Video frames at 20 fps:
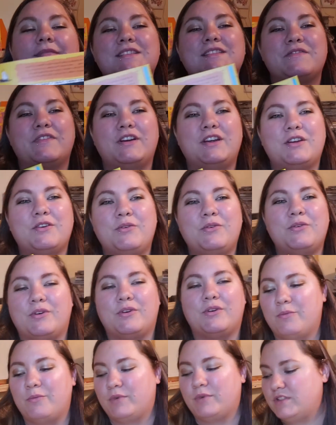It's very cool.
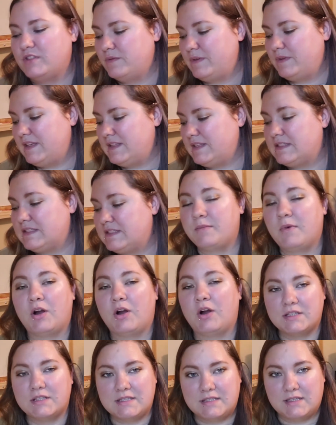And we're doing some
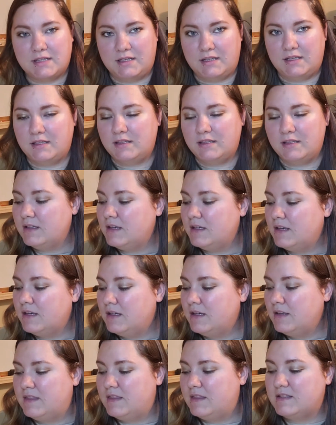art study
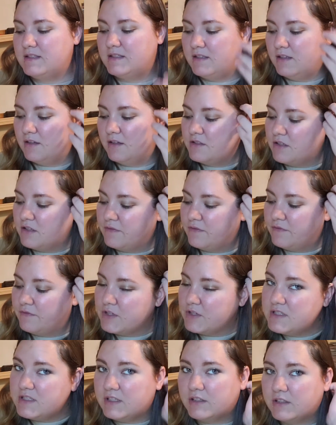this year. It's our
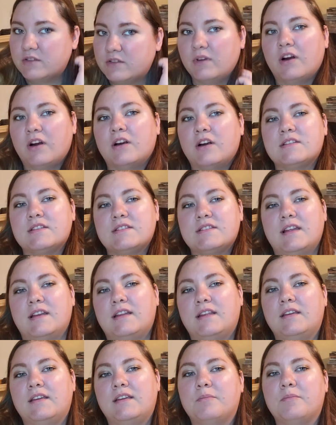first year doing art
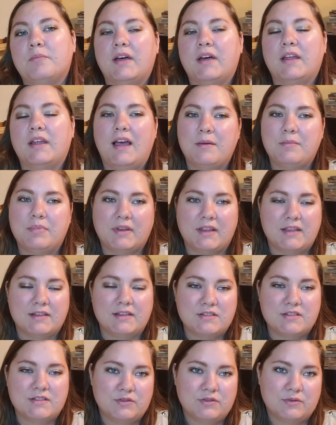study, but I plan
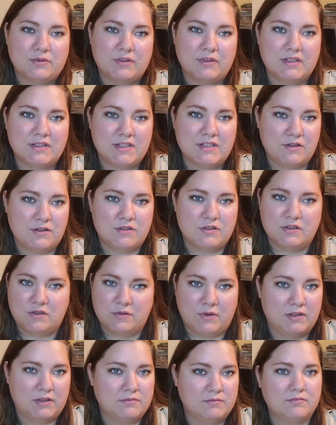to continue to do
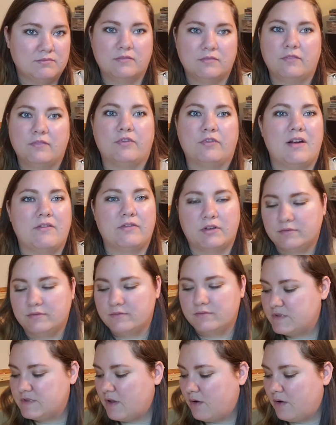it forever.
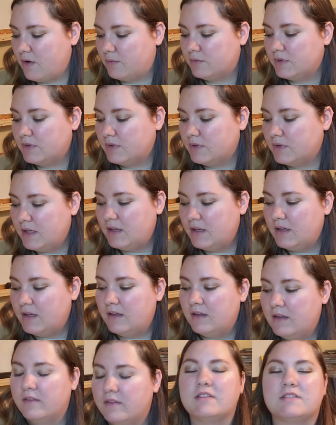So
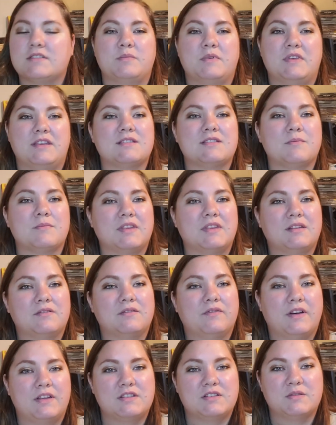this will be something
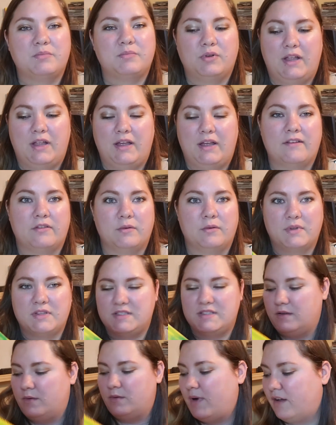fun to pull out every
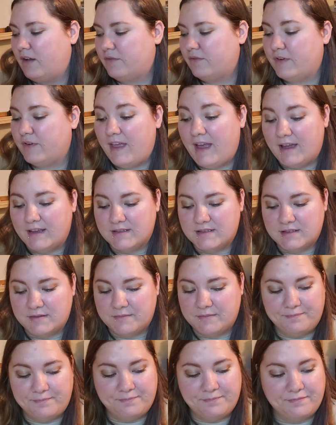once in a while for that.
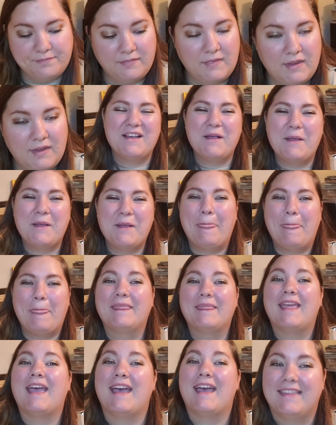
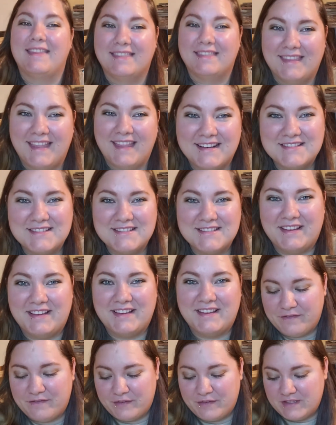And that is all I
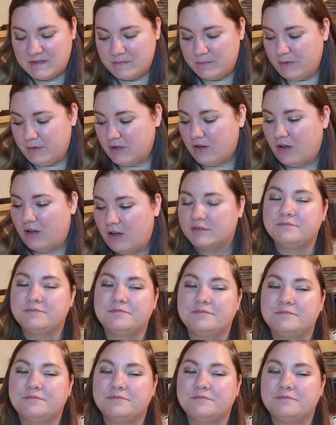have for this book haul.